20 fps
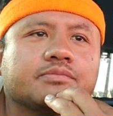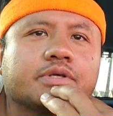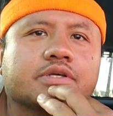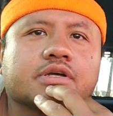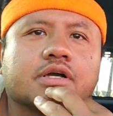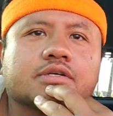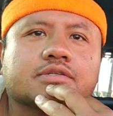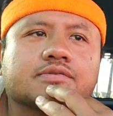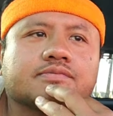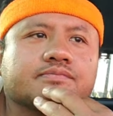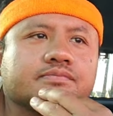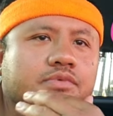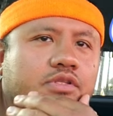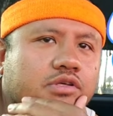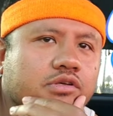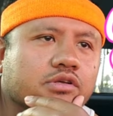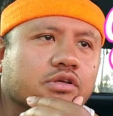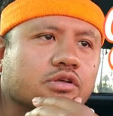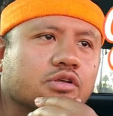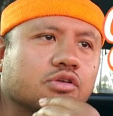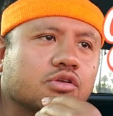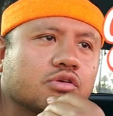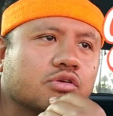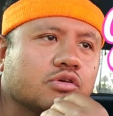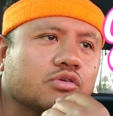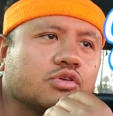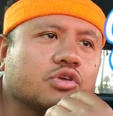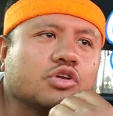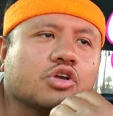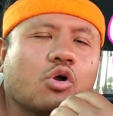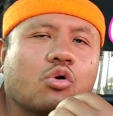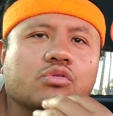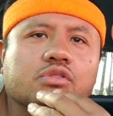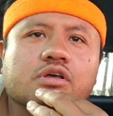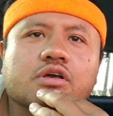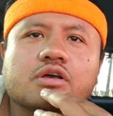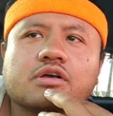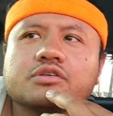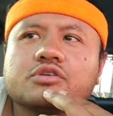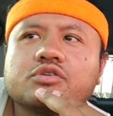because you go
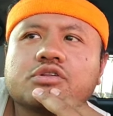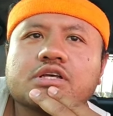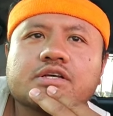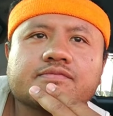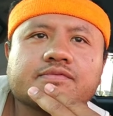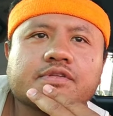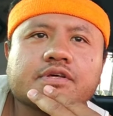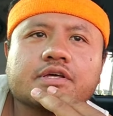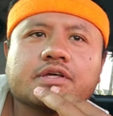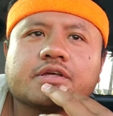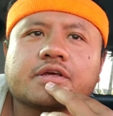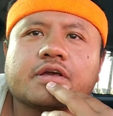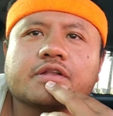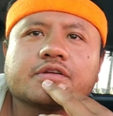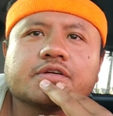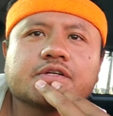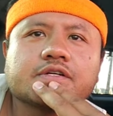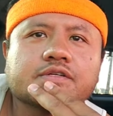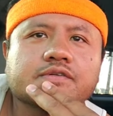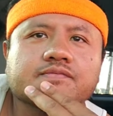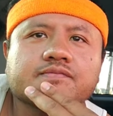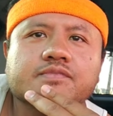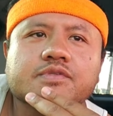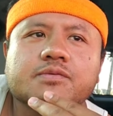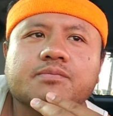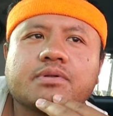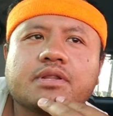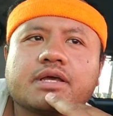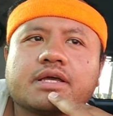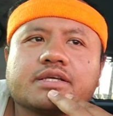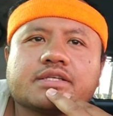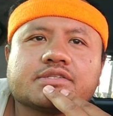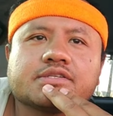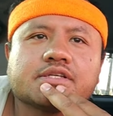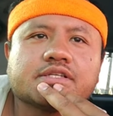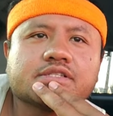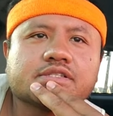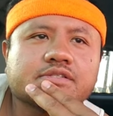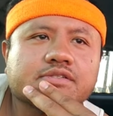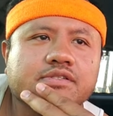there, you live there, and uh, the place
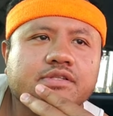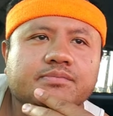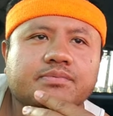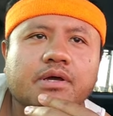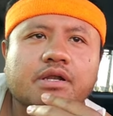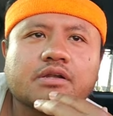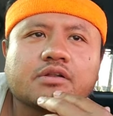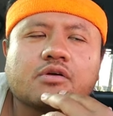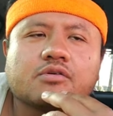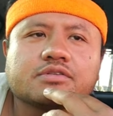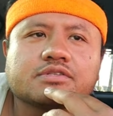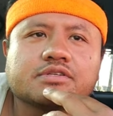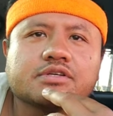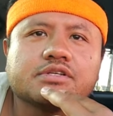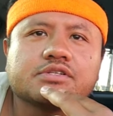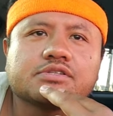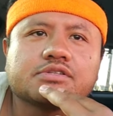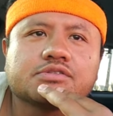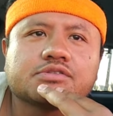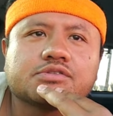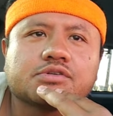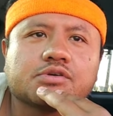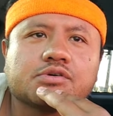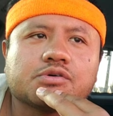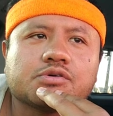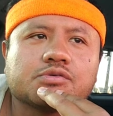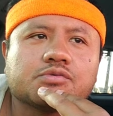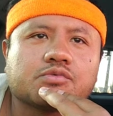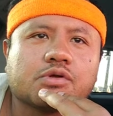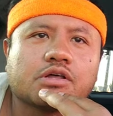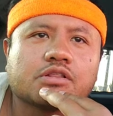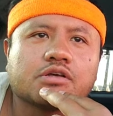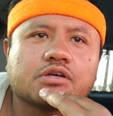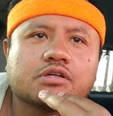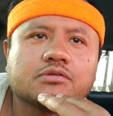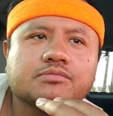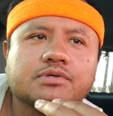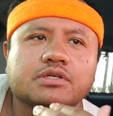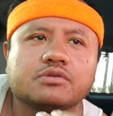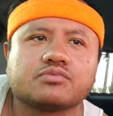is dependent on season. So
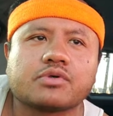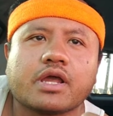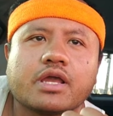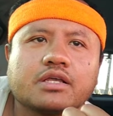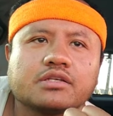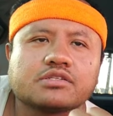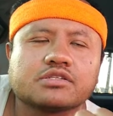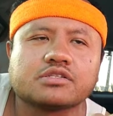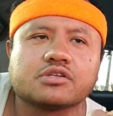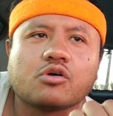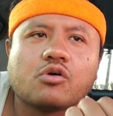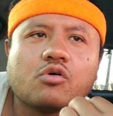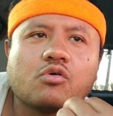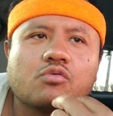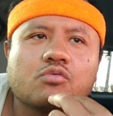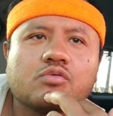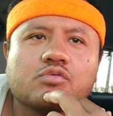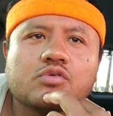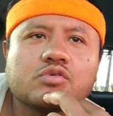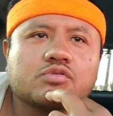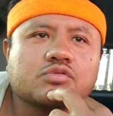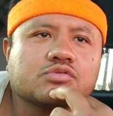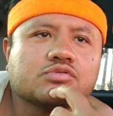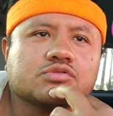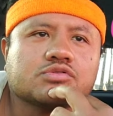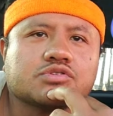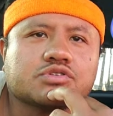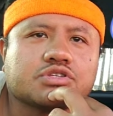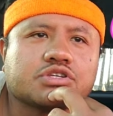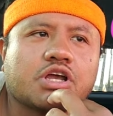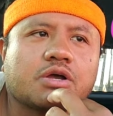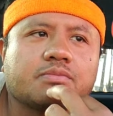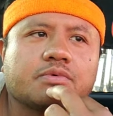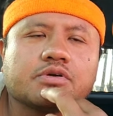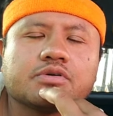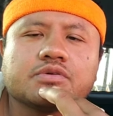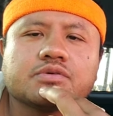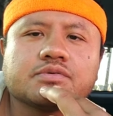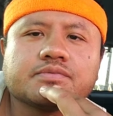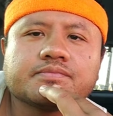rather it be rain, snow,
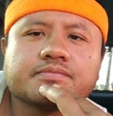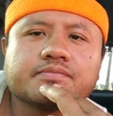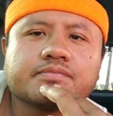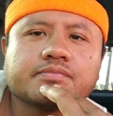summer,